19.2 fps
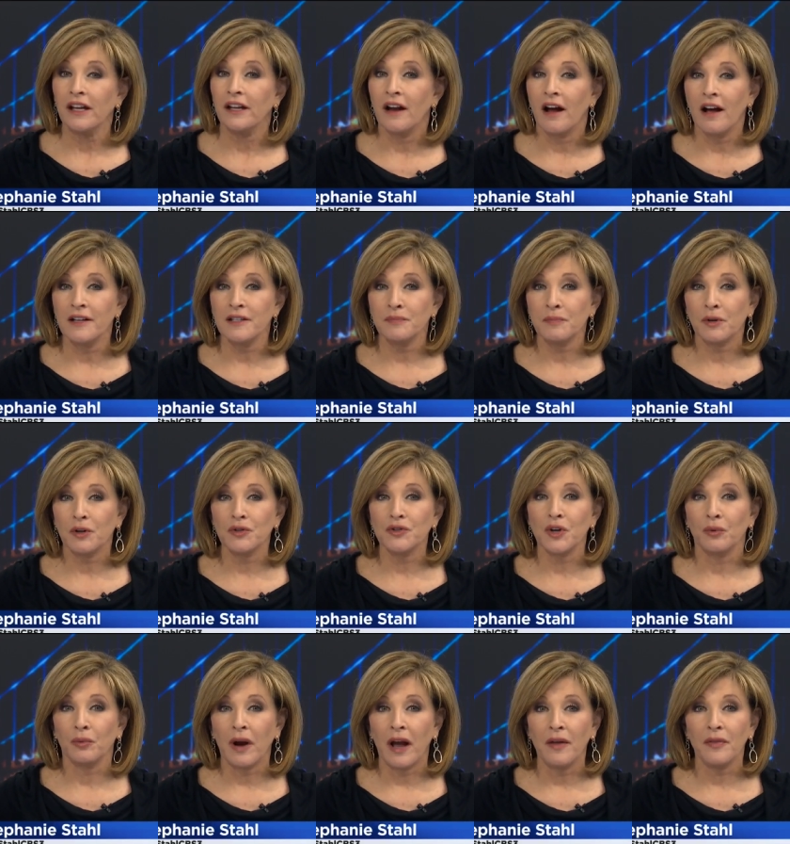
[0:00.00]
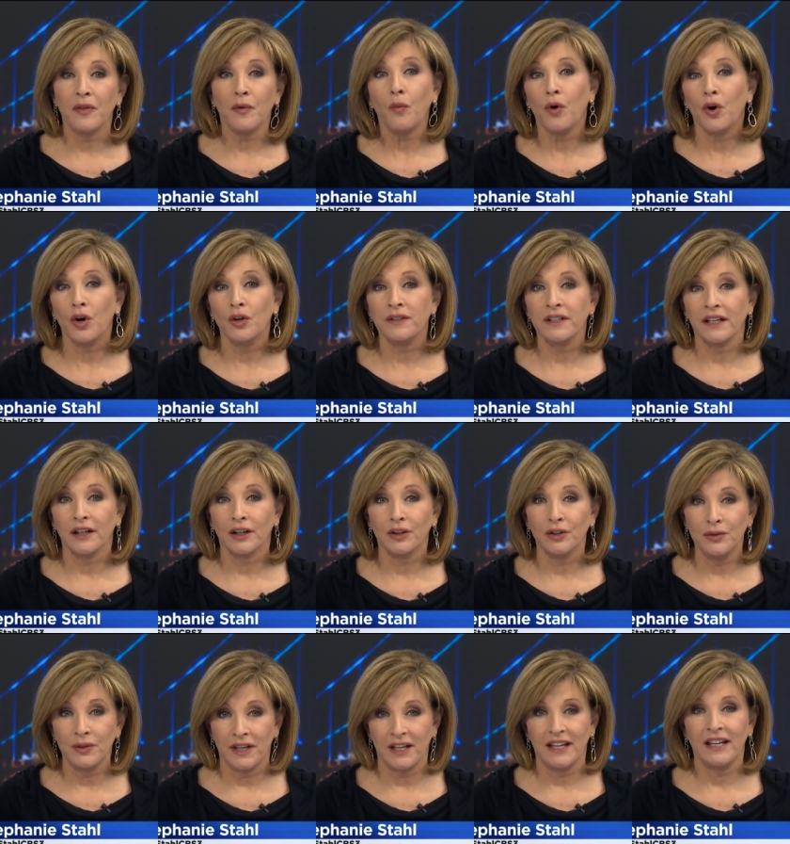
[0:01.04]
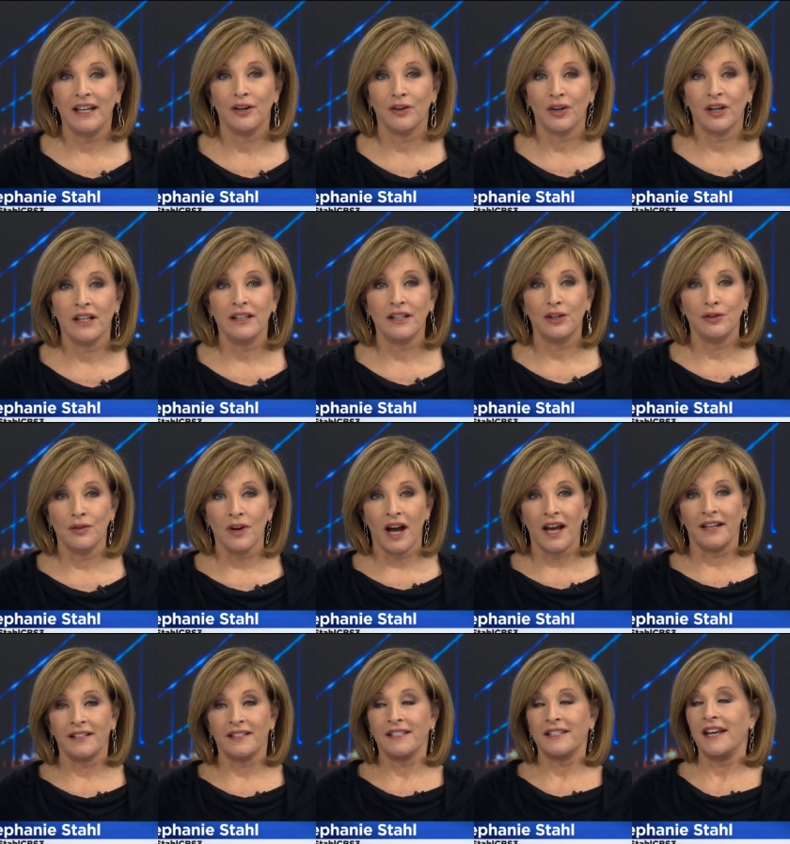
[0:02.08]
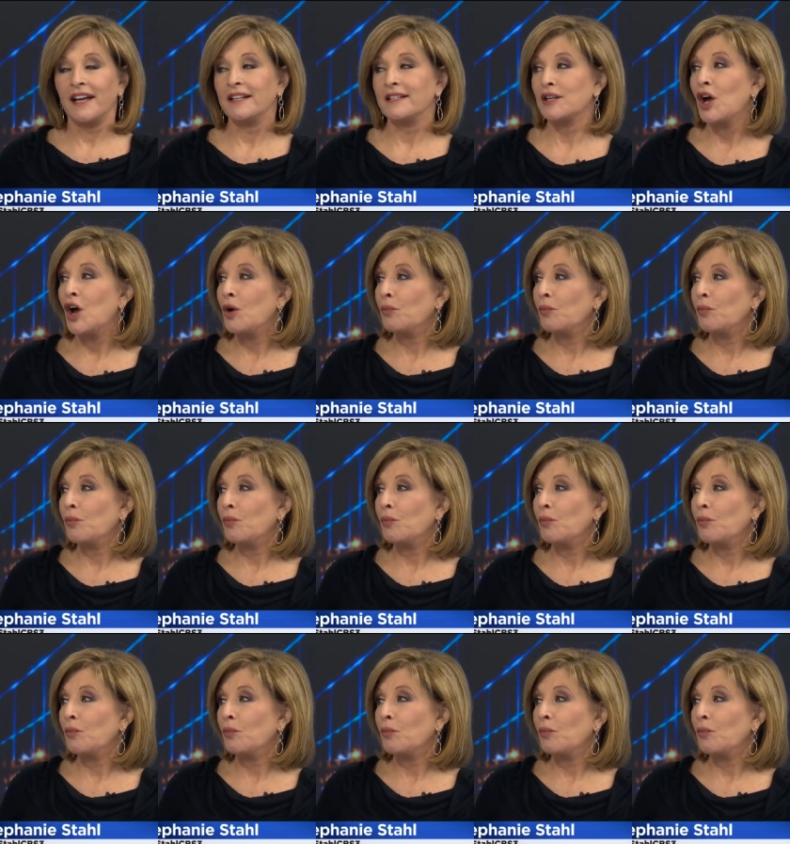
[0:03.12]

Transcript: in hospitals around the world, including here in the United States.